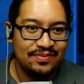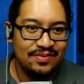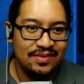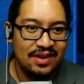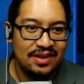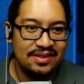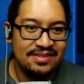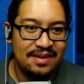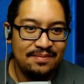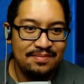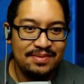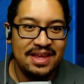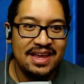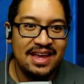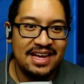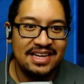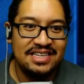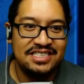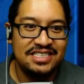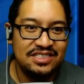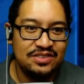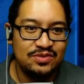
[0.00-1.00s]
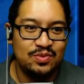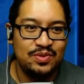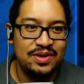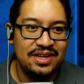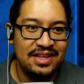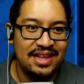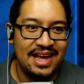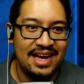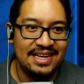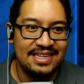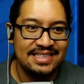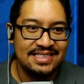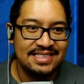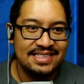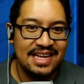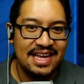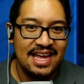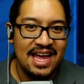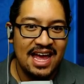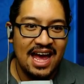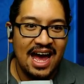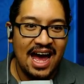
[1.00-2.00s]
something I just realized.
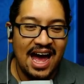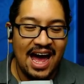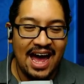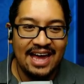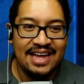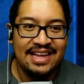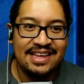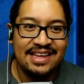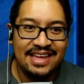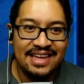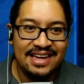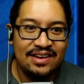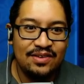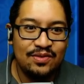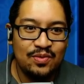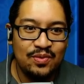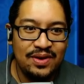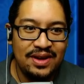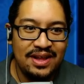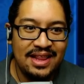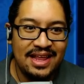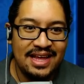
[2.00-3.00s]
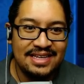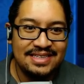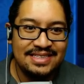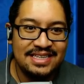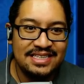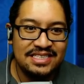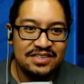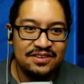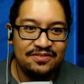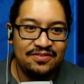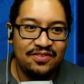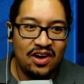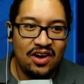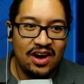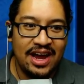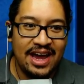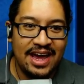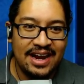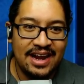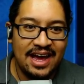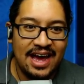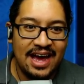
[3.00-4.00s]
I didn't realize that Jafar
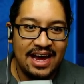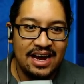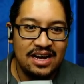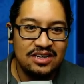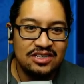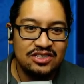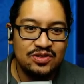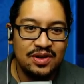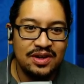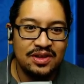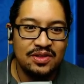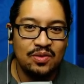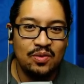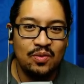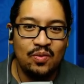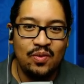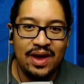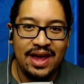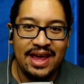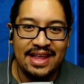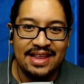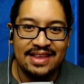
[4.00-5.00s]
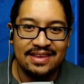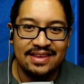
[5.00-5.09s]
had a higher strength. Wait,